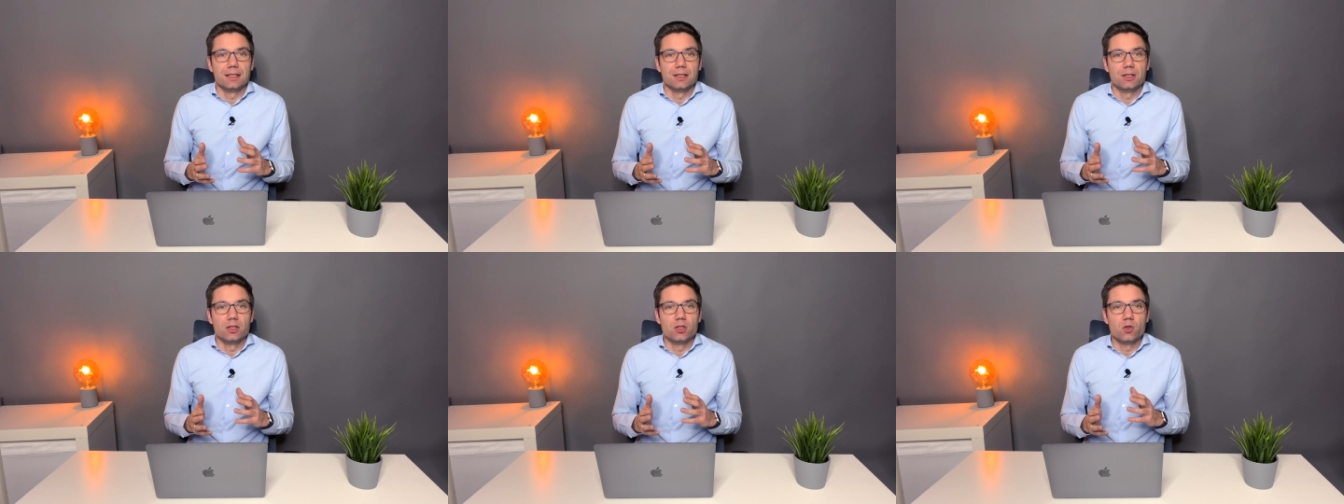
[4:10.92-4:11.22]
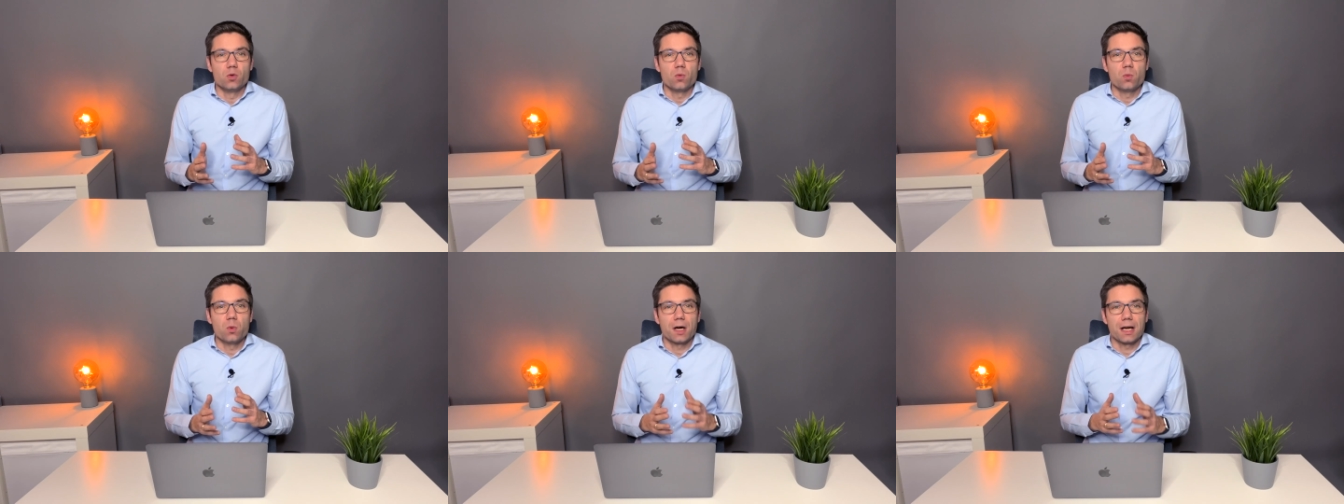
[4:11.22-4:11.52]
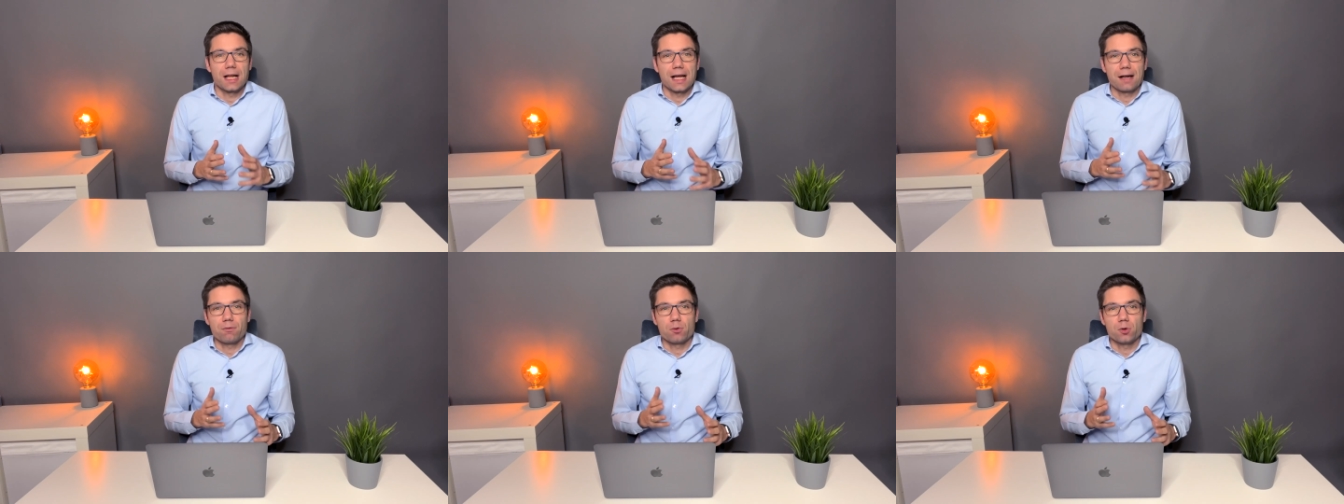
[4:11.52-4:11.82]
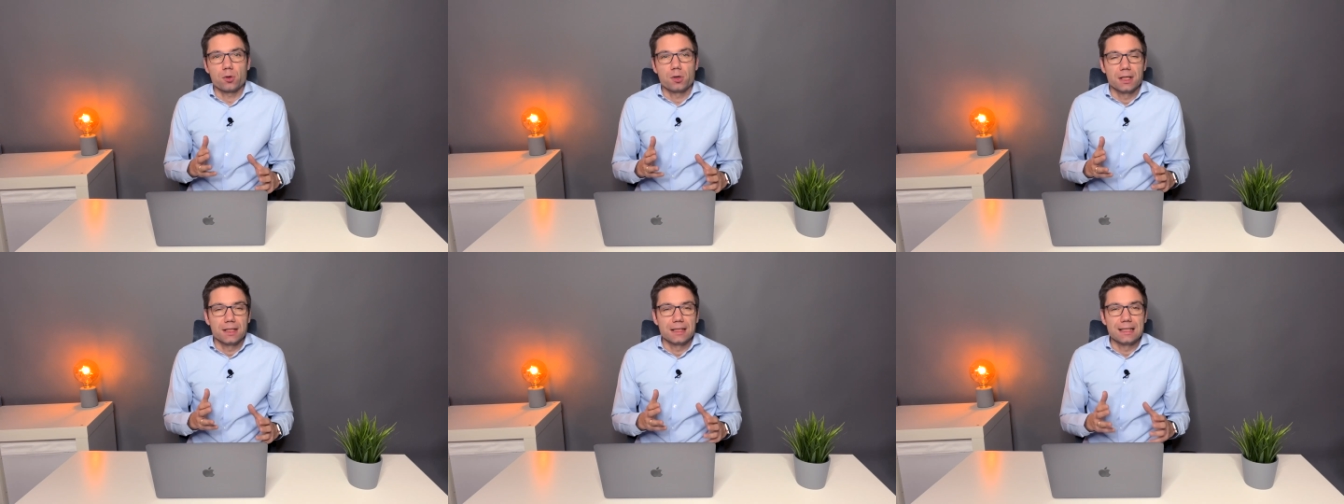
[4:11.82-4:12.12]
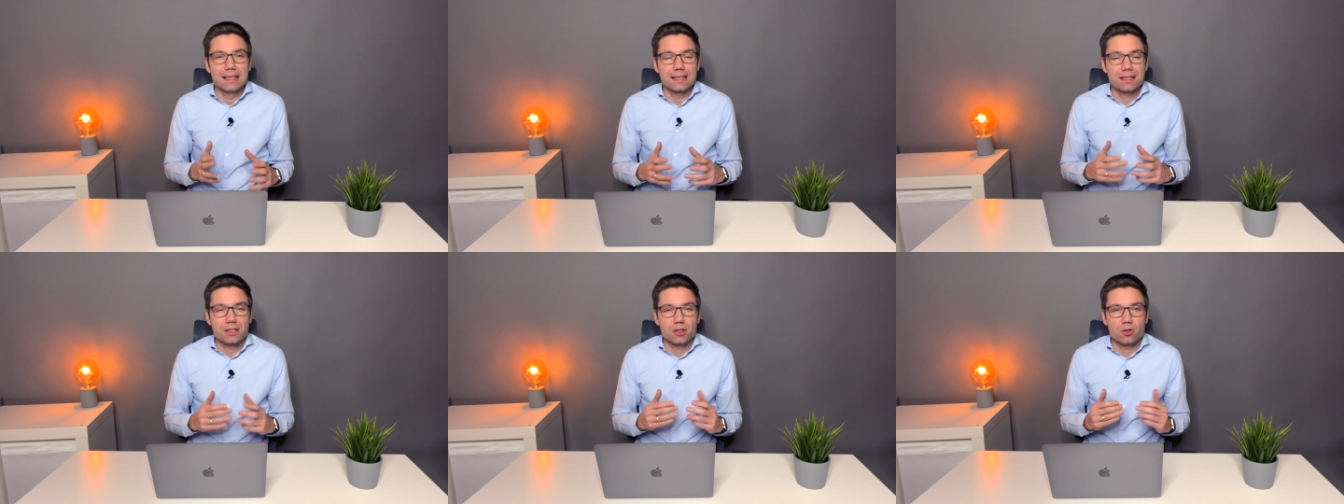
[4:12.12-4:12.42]
do whatever
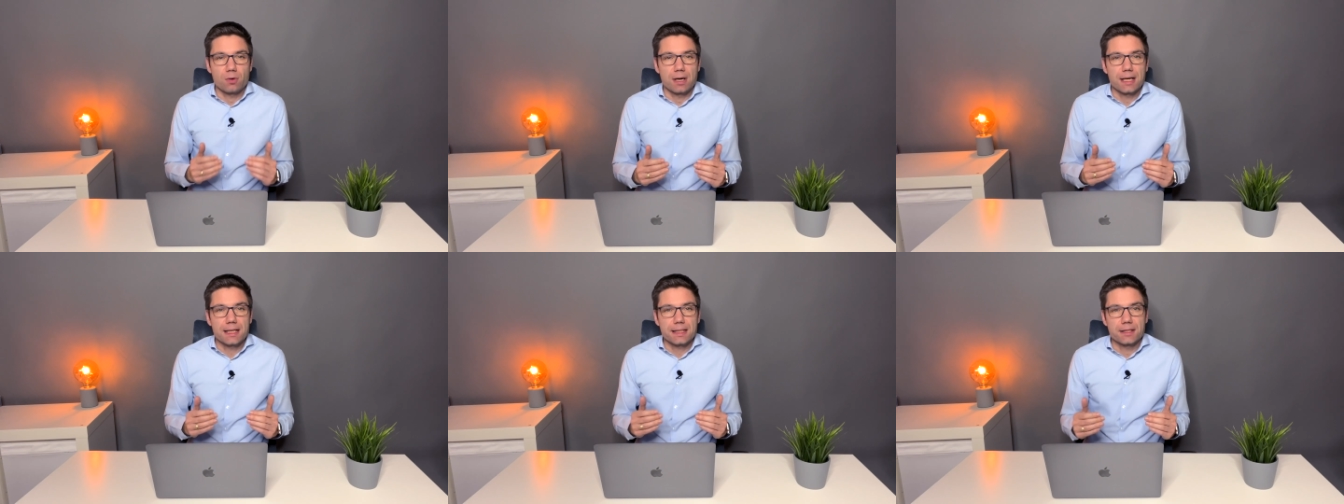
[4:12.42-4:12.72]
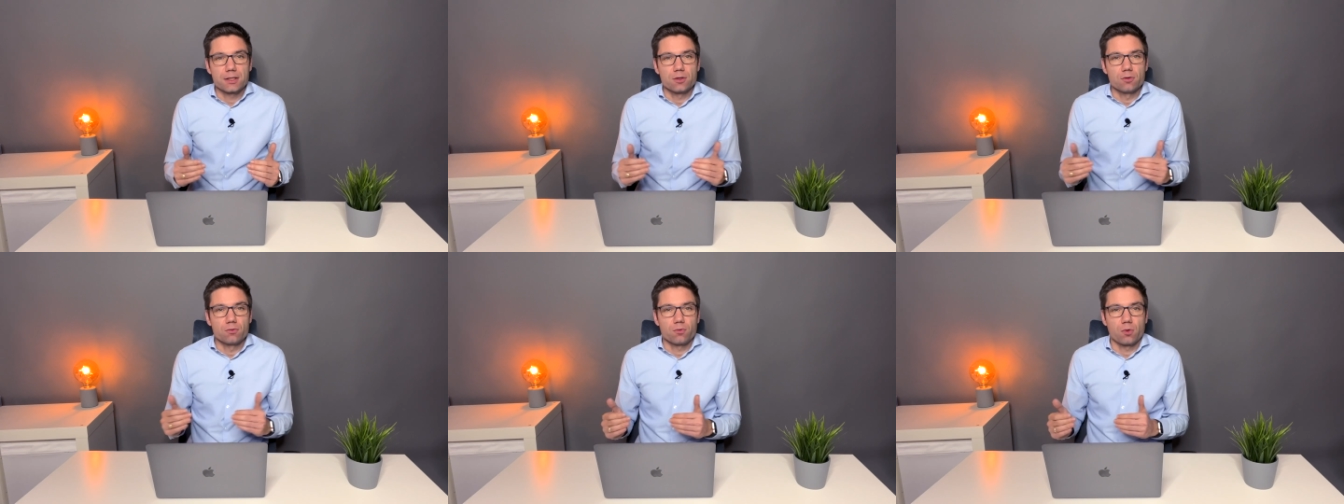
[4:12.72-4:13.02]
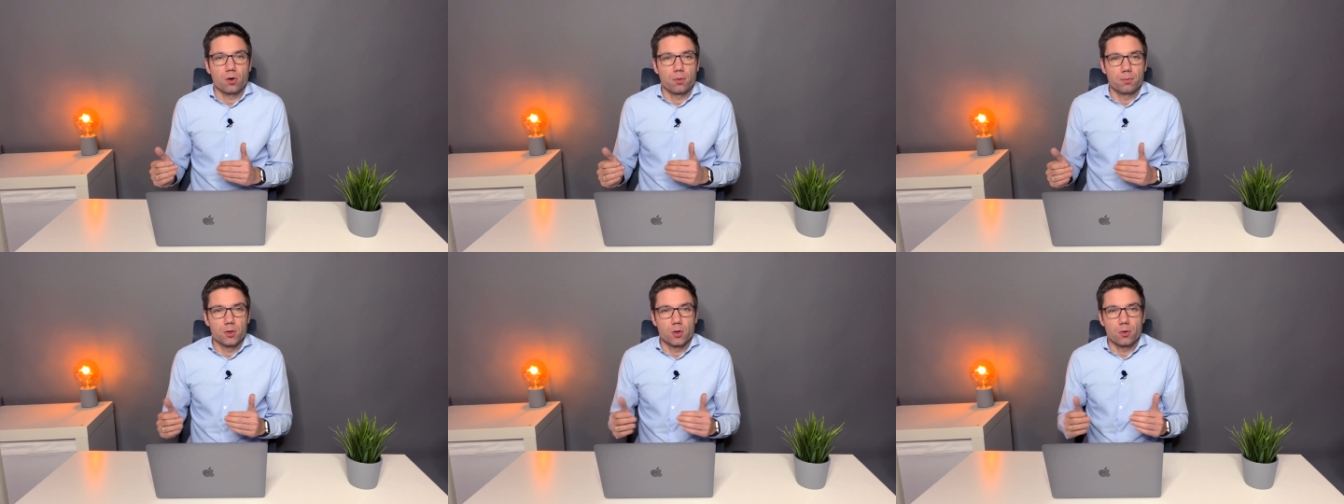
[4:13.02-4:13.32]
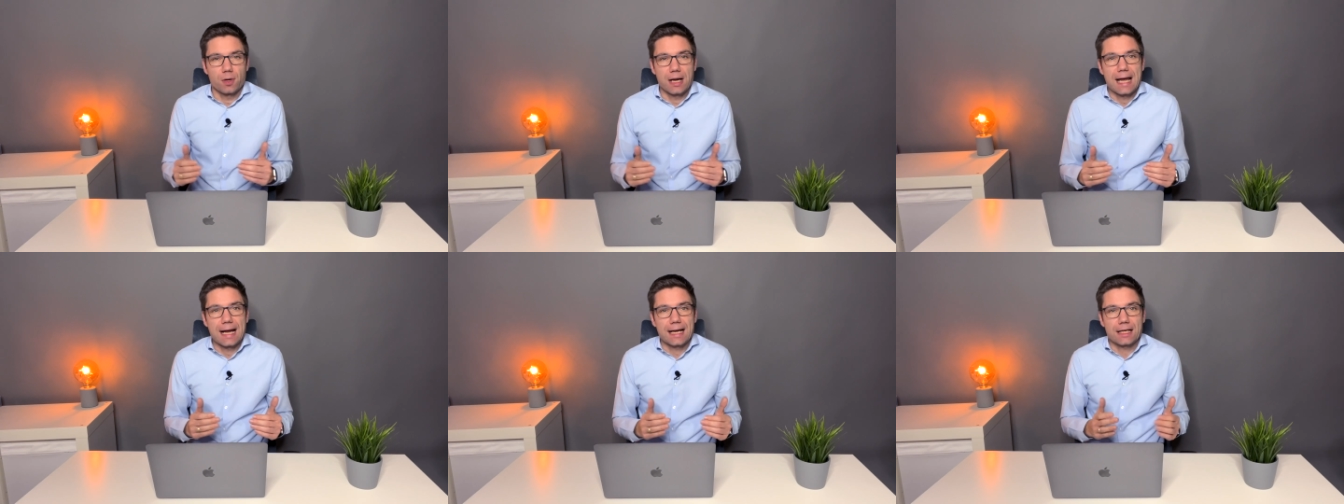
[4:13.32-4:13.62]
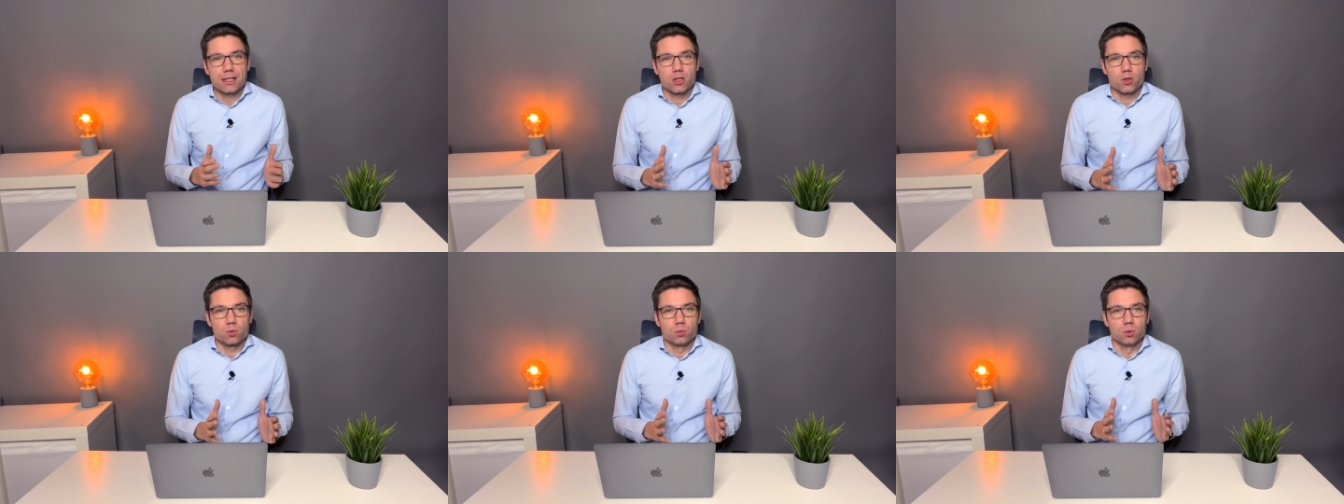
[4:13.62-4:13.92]
distracts you from your
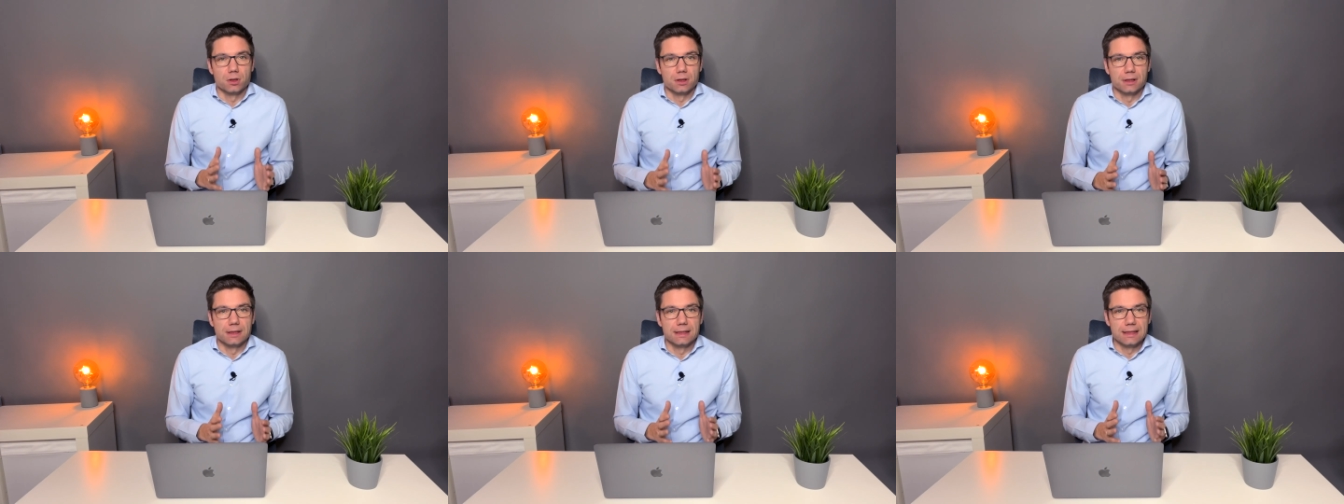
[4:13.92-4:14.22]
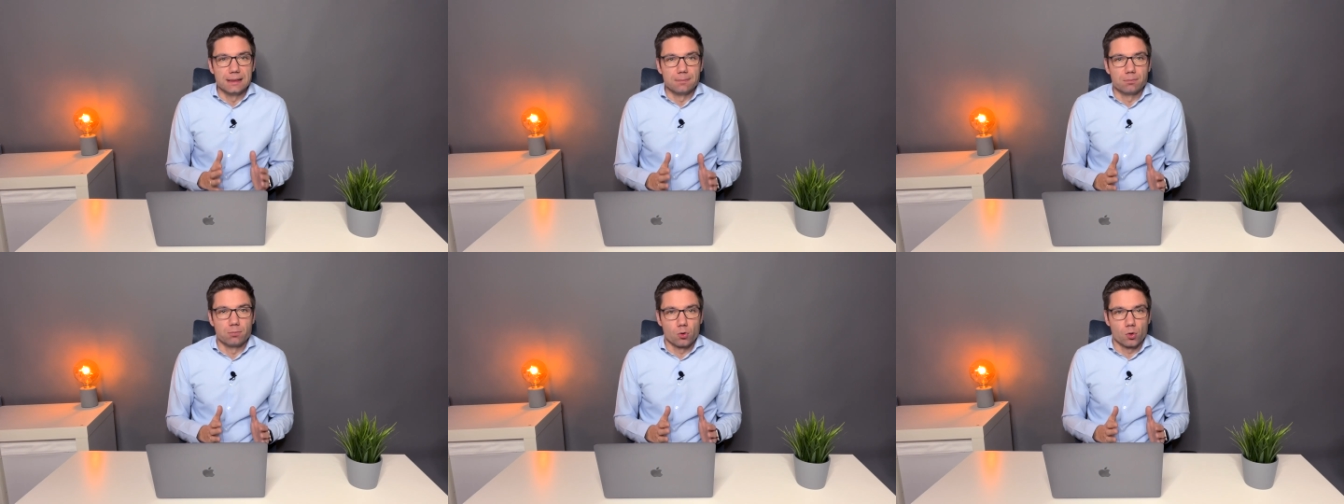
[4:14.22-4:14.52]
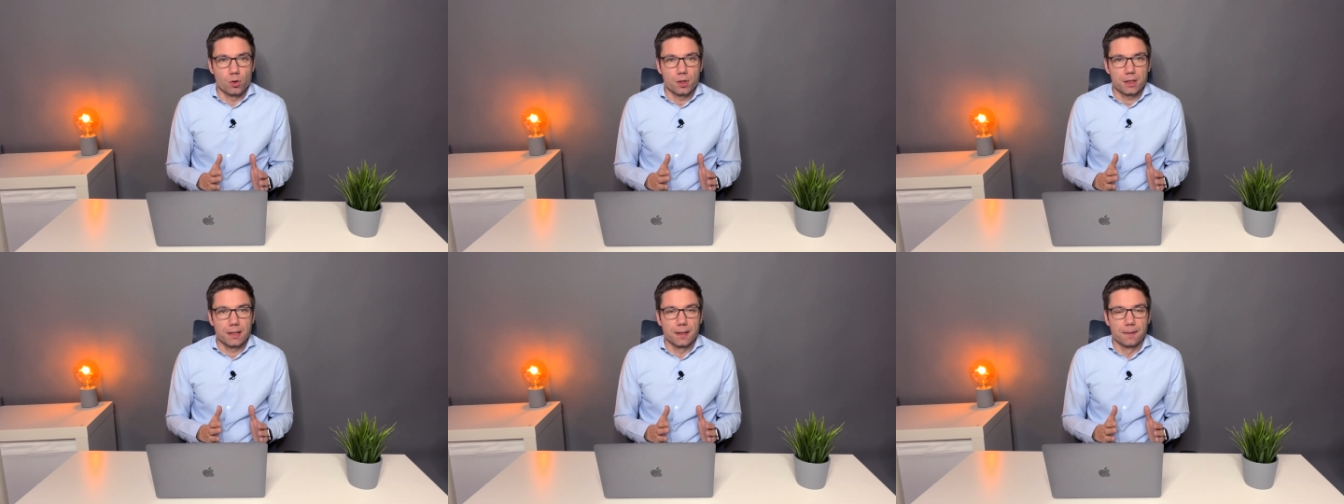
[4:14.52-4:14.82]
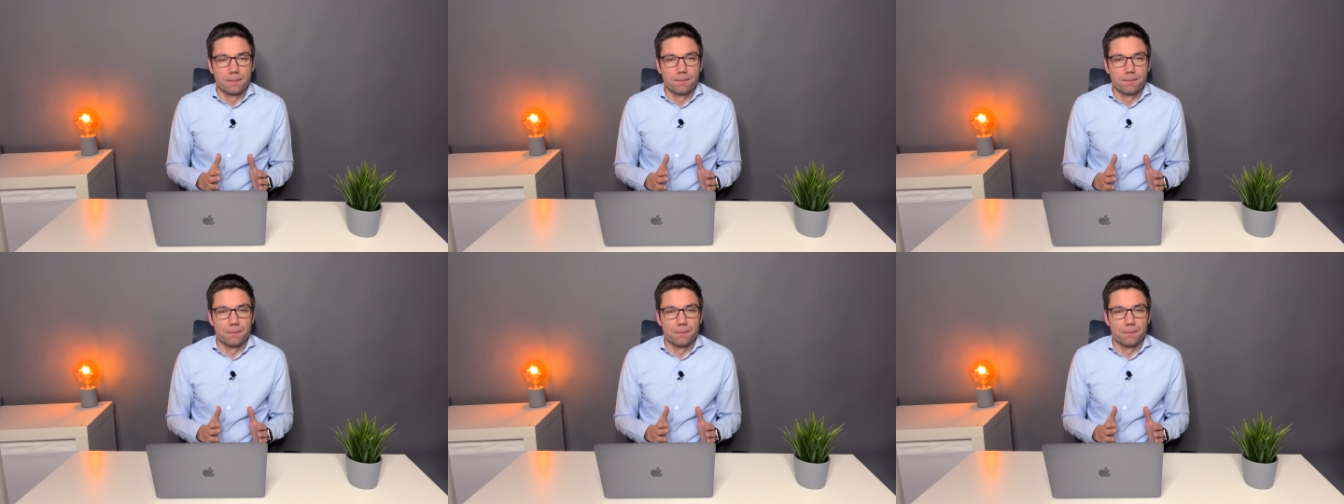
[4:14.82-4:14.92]
actual deep work.